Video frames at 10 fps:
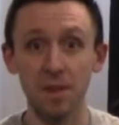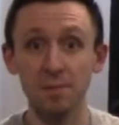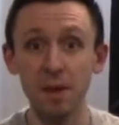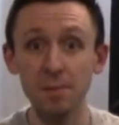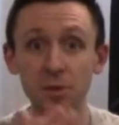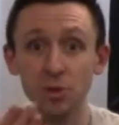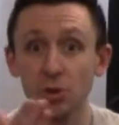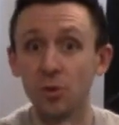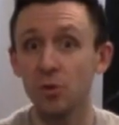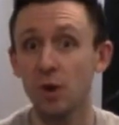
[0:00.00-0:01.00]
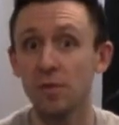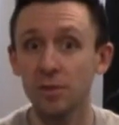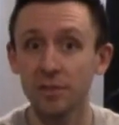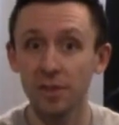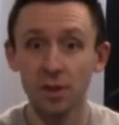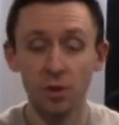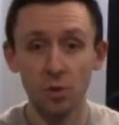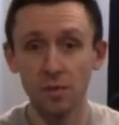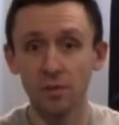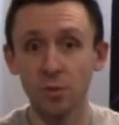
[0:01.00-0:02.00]
And maybe you and whoever's
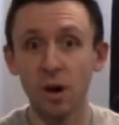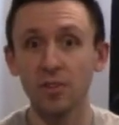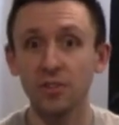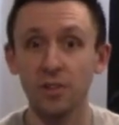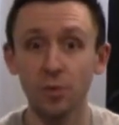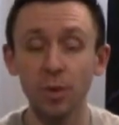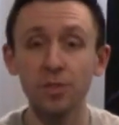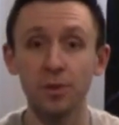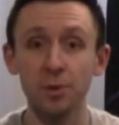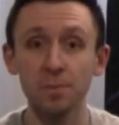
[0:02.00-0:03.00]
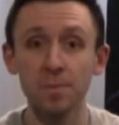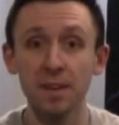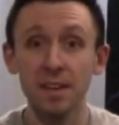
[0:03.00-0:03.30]
whoever's watching this with you